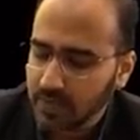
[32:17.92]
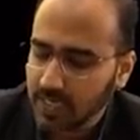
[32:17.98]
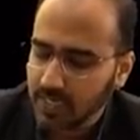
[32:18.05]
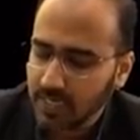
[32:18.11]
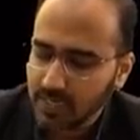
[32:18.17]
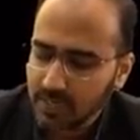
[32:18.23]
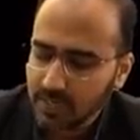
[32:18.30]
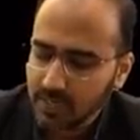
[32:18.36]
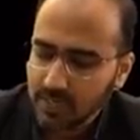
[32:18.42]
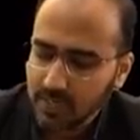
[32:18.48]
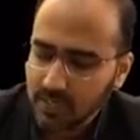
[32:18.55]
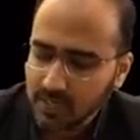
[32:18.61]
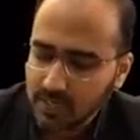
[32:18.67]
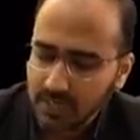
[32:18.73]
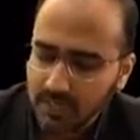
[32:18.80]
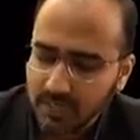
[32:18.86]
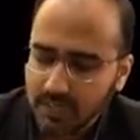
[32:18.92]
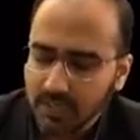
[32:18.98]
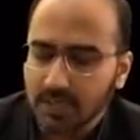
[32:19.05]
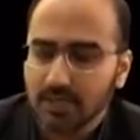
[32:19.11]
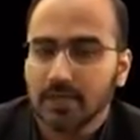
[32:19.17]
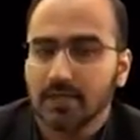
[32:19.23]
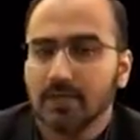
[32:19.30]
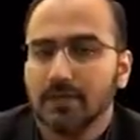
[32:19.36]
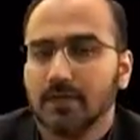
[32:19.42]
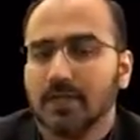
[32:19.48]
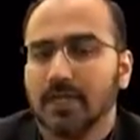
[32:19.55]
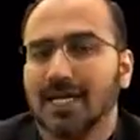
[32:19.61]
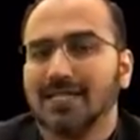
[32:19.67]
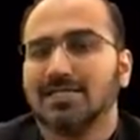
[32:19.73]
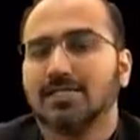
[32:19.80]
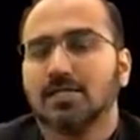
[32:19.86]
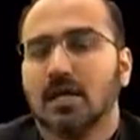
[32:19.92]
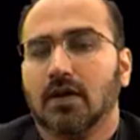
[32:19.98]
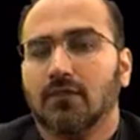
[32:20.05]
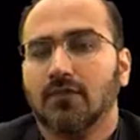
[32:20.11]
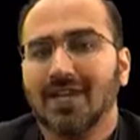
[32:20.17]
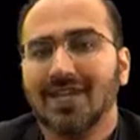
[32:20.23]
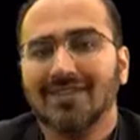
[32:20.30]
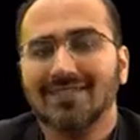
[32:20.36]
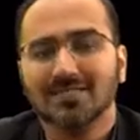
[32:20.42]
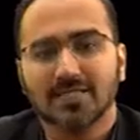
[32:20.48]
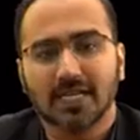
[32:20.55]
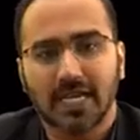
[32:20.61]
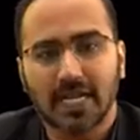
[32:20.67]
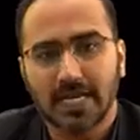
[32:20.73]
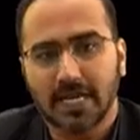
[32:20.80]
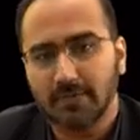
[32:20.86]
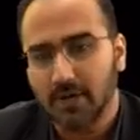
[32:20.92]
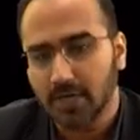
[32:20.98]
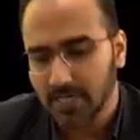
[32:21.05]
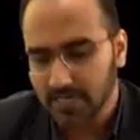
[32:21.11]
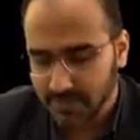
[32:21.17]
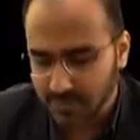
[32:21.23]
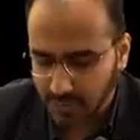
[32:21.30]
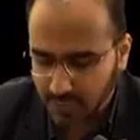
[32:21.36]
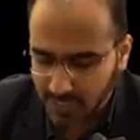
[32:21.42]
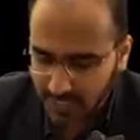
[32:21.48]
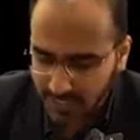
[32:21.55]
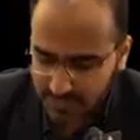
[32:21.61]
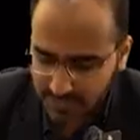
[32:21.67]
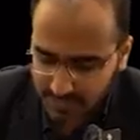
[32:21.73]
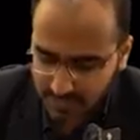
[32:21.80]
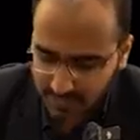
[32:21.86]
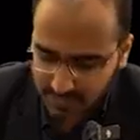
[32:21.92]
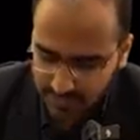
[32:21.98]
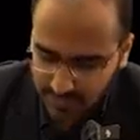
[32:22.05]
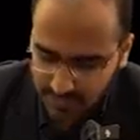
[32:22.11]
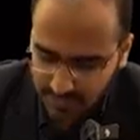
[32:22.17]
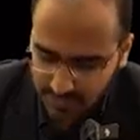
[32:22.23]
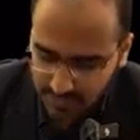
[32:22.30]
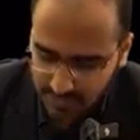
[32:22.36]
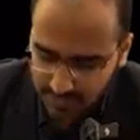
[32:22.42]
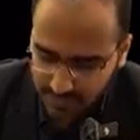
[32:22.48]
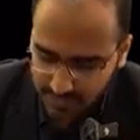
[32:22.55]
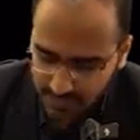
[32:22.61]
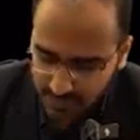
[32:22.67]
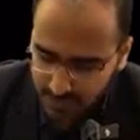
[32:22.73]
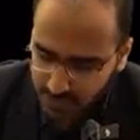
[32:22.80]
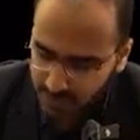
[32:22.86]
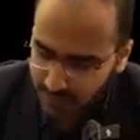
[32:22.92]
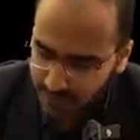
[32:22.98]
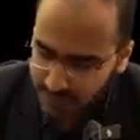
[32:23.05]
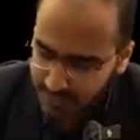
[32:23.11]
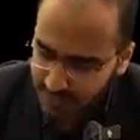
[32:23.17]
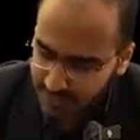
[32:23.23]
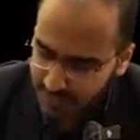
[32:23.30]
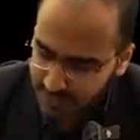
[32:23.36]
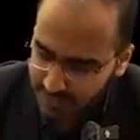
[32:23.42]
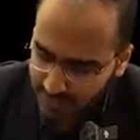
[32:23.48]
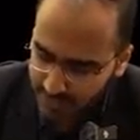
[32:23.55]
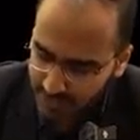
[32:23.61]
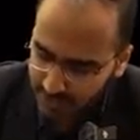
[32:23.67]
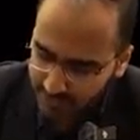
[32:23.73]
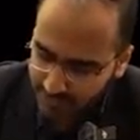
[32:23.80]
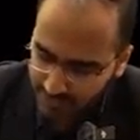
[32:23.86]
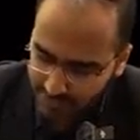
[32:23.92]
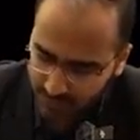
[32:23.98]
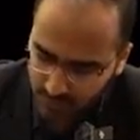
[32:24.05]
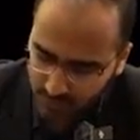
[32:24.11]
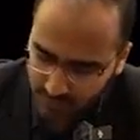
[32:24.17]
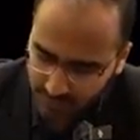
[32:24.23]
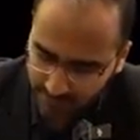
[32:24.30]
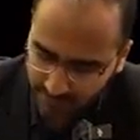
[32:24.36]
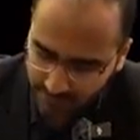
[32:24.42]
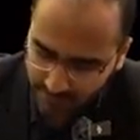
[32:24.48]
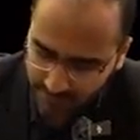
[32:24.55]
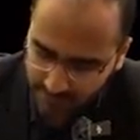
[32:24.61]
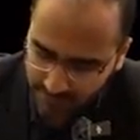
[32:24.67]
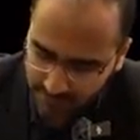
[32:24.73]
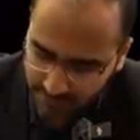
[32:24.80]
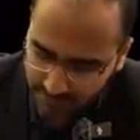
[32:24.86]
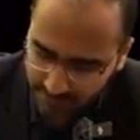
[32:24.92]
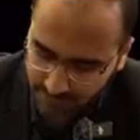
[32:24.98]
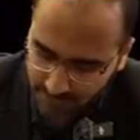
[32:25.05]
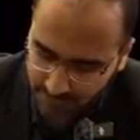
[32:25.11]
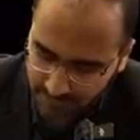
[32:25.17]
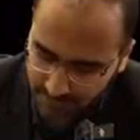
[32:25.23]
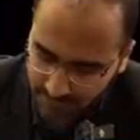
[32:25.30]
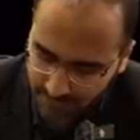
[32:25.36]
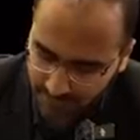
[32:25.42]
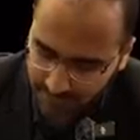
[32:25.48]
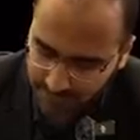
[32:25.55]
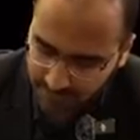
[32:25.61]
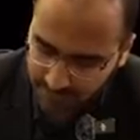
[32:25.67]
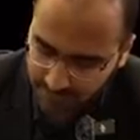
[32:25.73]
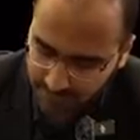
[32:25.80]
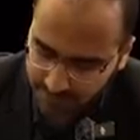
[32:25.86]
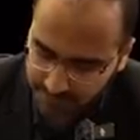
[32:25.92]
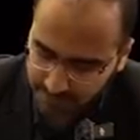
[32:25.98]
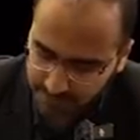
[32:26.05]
Okay. That's venous air embolism. Okay guys. So you will see this kind of capnograph in venous air embolism. Next.